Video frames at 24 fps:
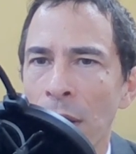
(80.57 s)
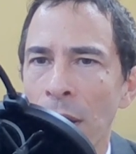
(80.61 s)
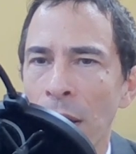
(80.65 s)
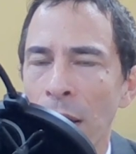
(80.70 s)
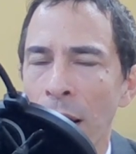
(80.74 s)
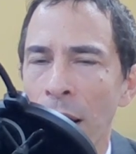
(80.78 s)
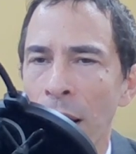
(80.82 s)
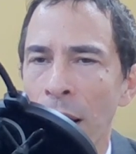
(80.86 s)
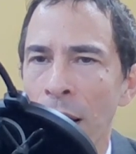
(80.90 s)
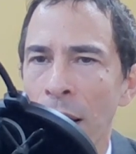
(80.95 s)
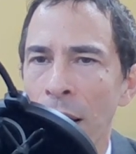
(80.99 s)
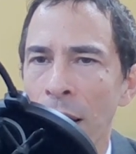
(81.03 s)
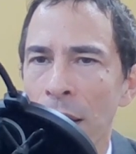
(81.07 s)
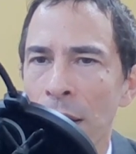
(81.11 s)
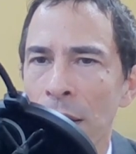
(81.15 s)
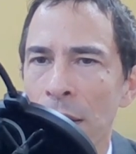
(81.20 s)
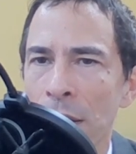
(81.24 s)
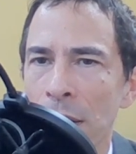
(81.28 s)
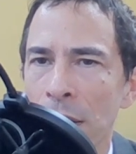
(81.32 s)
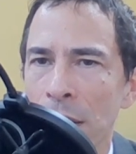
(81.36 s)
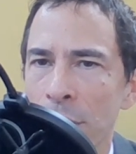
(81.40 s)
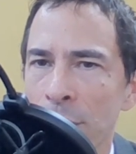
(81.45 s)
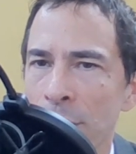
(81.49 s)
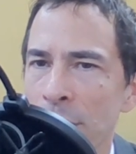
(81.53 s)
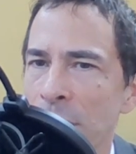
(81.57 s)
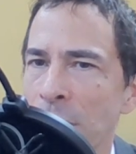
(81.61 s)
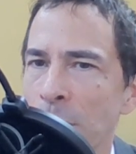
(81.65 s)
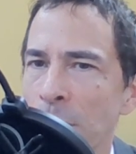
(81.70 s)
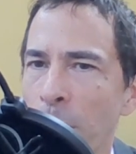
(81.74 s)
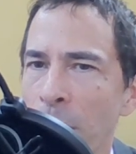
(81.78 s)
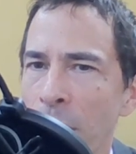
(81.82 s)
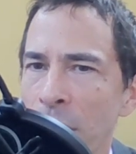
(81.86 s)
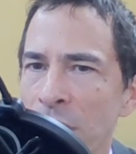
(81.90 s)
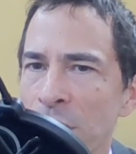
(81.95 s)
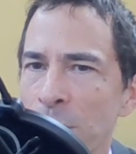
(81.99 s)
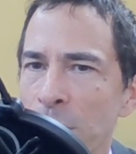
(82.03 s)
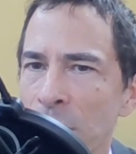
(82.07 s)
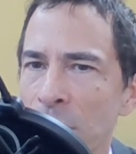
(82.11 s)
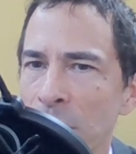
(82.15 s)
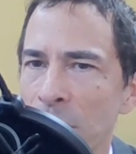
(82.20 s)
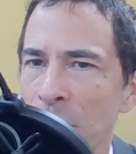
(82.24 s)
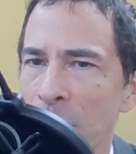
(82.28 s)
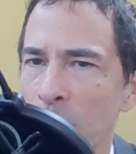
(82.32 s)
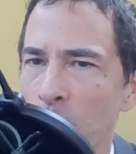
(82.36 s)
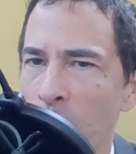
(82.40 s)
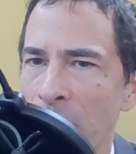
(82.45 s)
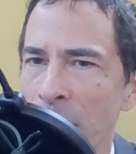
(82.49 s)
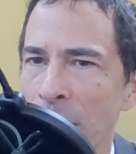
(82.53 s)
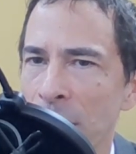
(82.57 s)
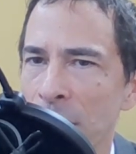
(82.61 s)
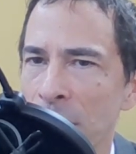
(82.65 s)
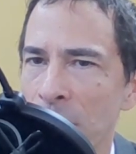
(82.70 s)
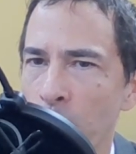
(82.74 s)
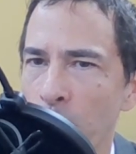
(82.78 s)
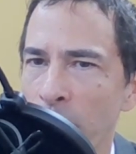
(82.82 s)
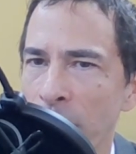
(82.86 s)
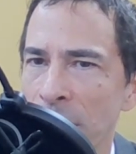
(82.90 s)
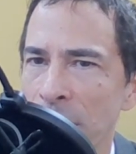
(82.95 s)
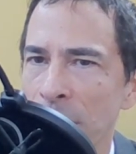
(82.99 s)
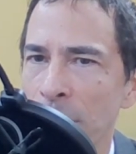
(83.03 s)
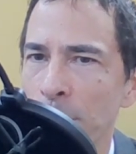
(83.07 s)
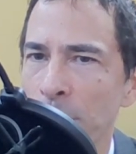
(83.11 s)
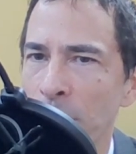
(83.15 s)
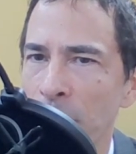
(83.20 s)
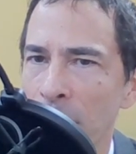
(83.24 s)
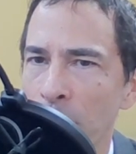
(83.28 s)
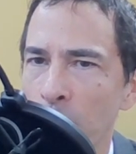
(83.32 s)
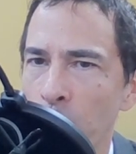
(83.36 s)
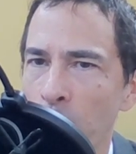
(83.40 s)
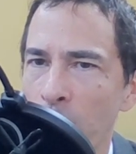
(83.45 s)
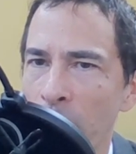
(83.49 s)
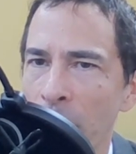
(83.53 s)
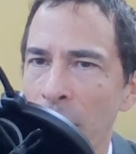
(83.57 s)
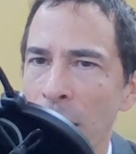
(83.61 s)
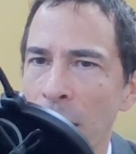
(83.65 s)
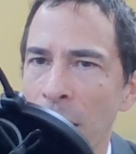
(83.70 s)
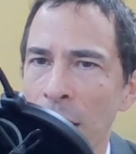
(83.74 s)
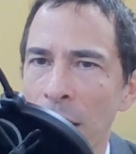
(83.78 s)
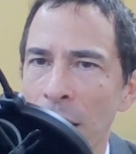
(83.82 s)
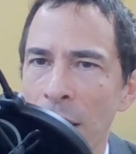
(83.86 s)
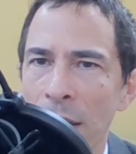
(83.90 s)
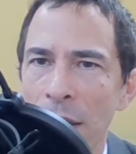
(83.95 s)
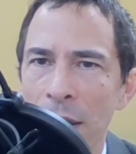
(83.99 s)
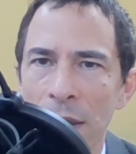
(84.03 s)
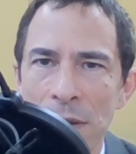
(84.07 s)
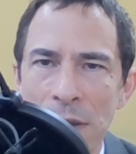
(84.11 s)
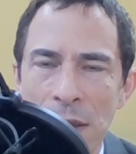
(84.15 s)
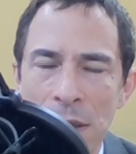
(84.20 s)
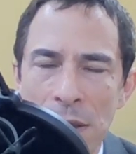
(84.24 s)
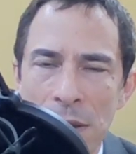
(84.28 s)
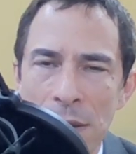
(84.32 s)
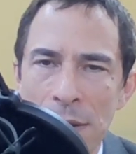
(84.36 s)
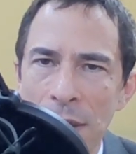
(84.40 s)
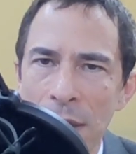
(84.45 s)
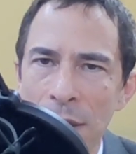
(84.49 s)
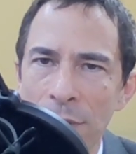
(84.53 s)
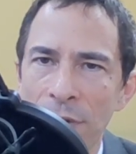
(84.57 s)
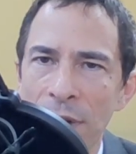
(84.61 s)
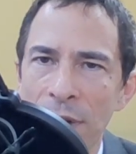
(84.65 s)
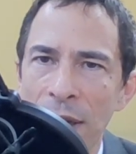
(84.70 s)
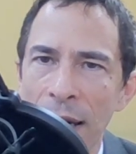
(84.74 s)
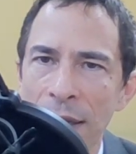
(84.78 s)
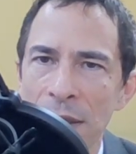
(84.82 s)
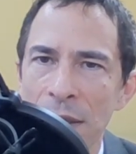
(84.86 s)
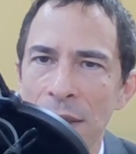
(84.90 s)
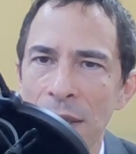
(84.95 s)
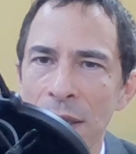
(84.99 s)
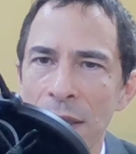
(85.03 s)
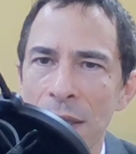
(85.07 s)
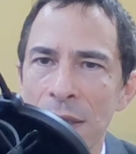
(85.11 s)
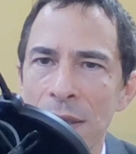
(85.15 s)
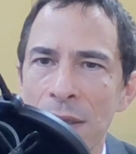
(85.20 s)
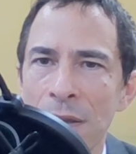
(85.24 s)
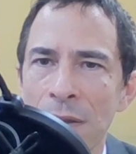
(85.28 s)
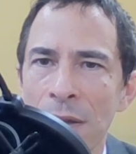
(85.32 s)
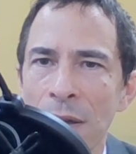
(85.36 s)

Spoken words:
and there is the possibility that white is going to play away and just leave it as it is,